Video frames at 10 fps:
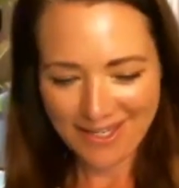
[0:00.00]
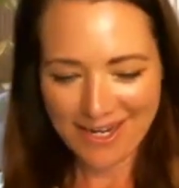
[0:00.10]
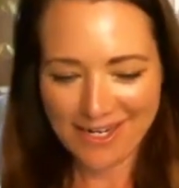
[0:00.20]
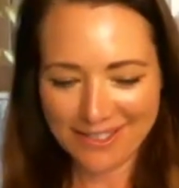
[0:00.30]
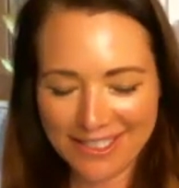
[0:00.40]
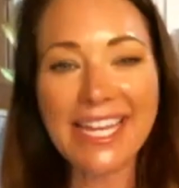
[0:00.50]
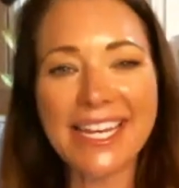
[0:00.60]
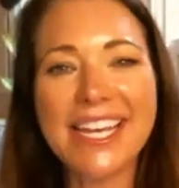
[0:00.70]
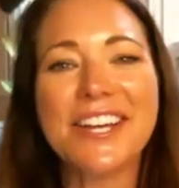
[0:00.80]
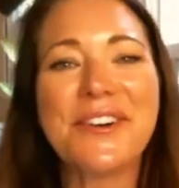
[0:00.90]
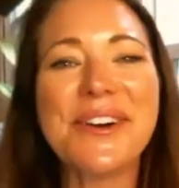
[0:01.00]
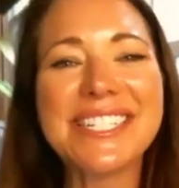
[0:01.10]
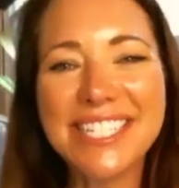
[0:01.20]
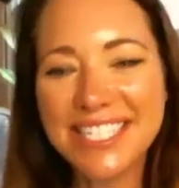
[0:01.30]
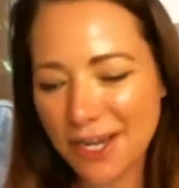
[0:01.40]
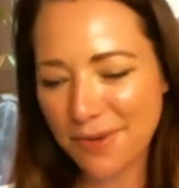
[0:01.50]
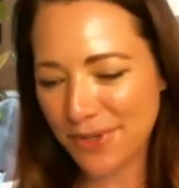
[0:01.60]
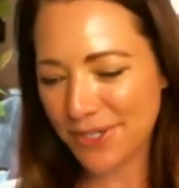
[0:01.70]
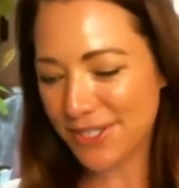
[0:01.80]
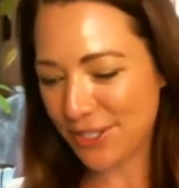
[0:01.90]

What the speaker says: All right. Question number